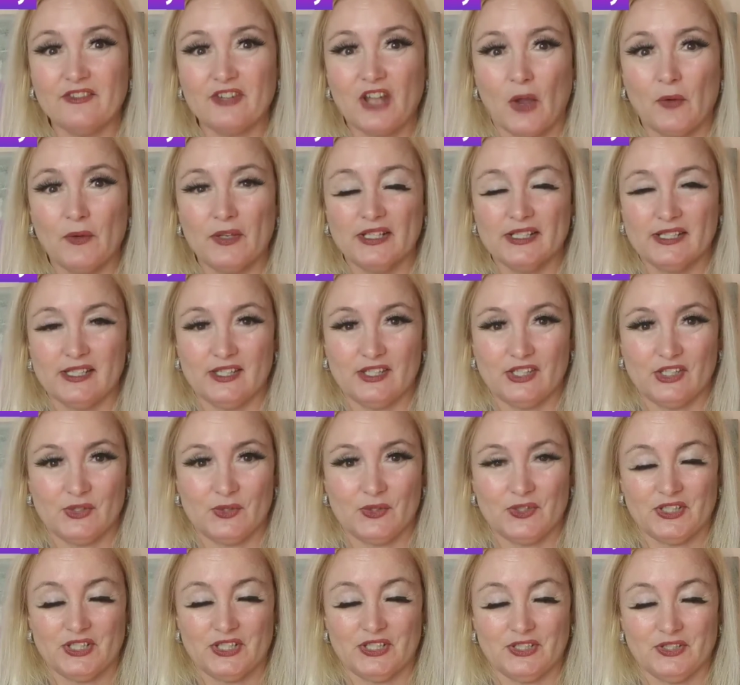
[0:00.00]
of going into the
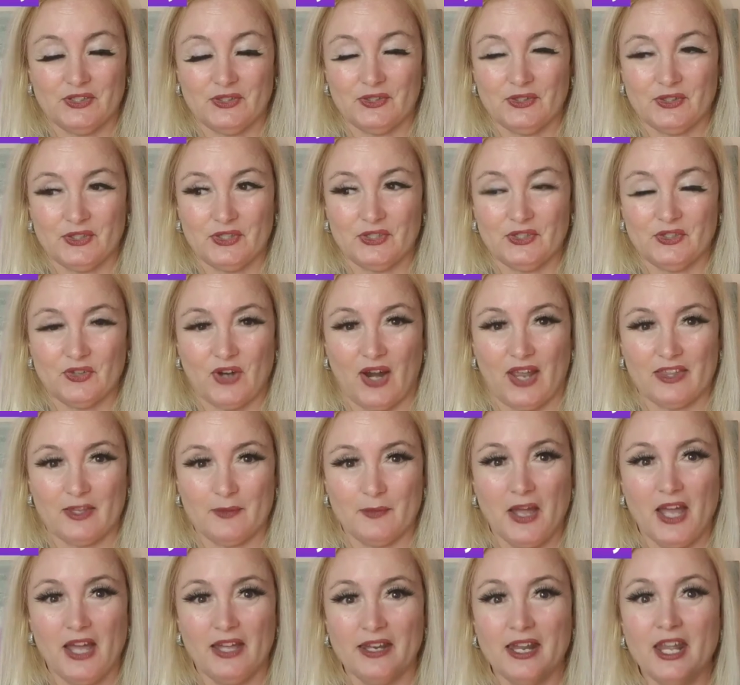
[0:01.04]
store to try
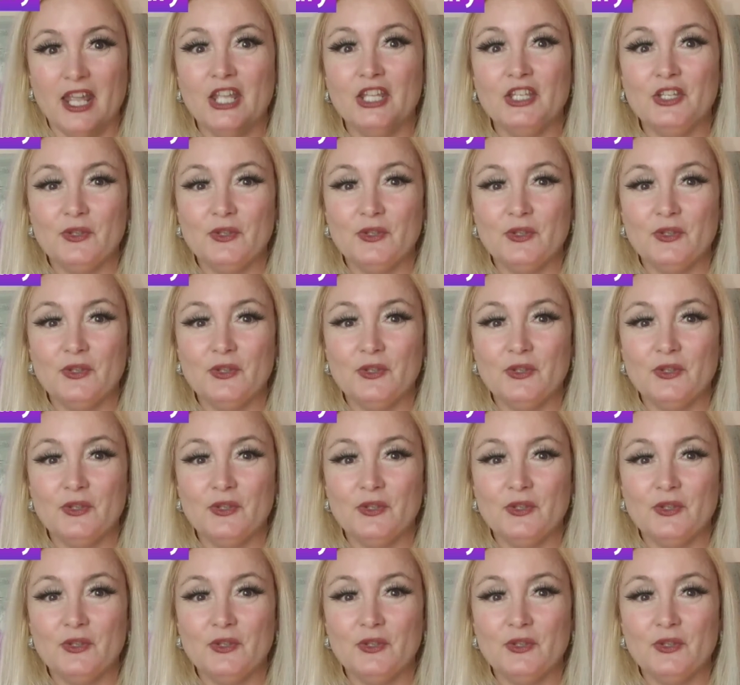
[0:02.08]
them on.